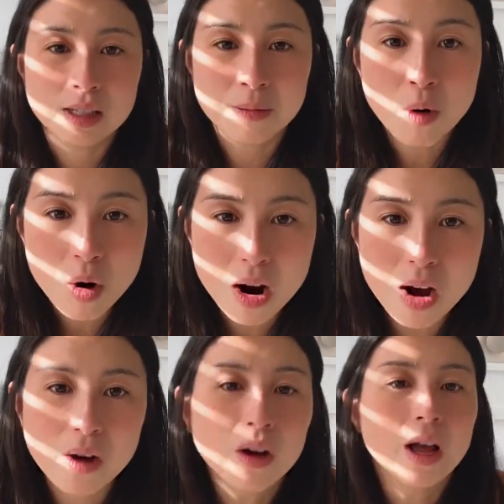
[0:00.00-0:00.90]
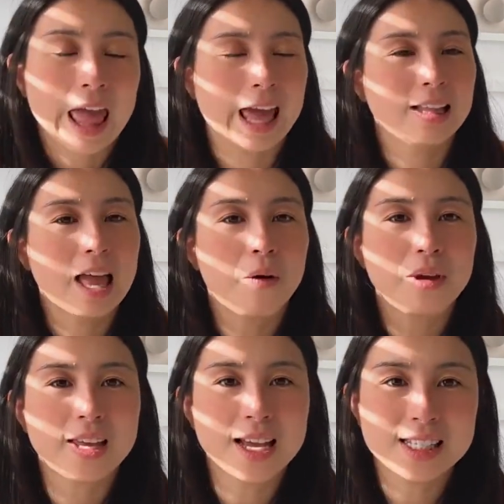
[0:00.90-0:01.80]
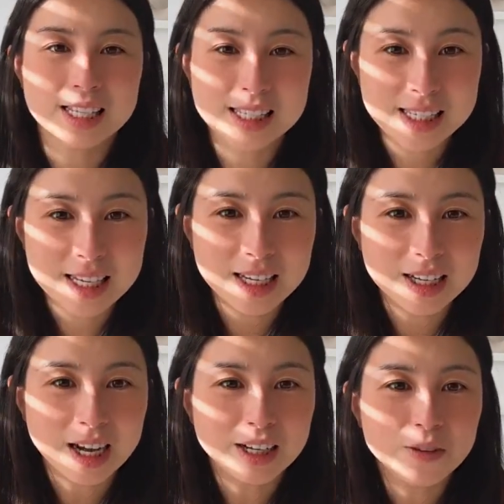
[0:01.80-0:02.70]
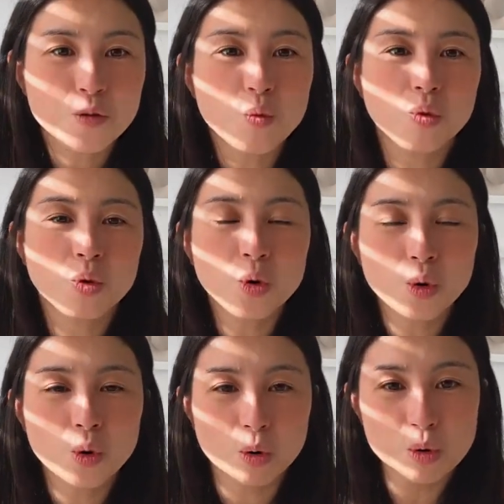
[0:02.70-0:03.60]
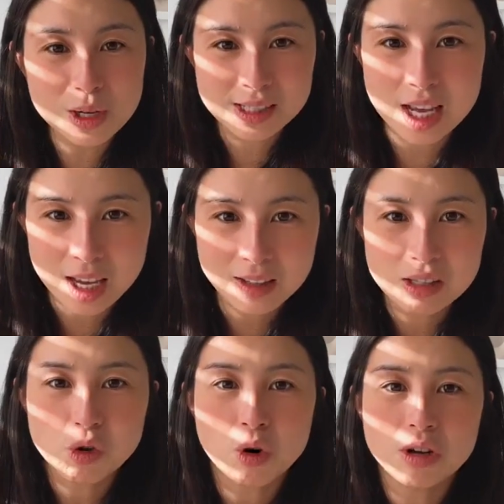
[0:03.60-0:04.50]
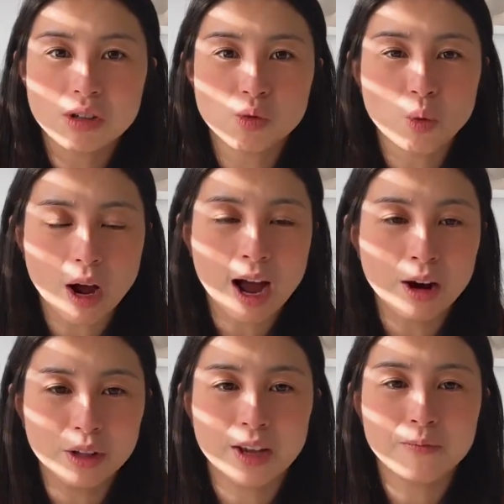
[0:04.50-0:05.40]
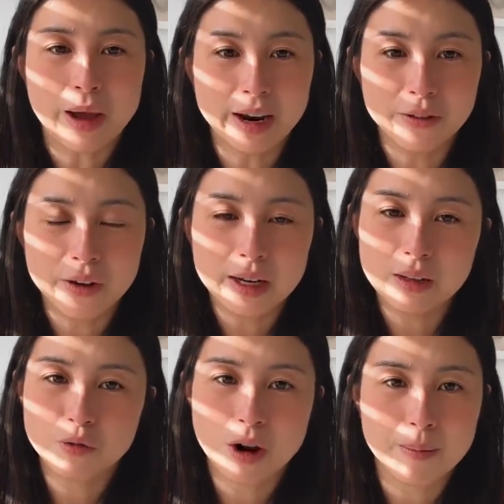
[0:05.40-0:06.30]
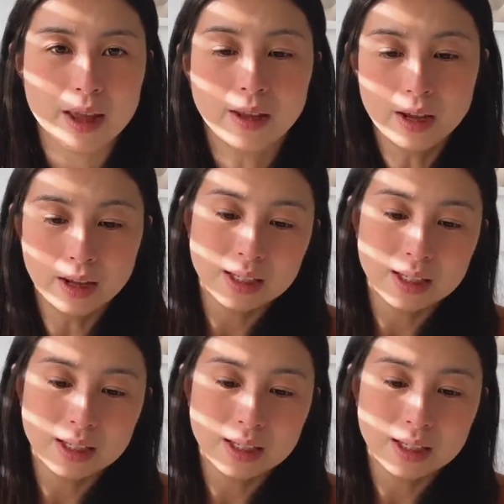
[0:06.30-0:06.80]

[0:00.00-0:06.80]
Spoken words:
tomorrow, and that way you guys can see kind of who has taken this course, how they've benefited from it,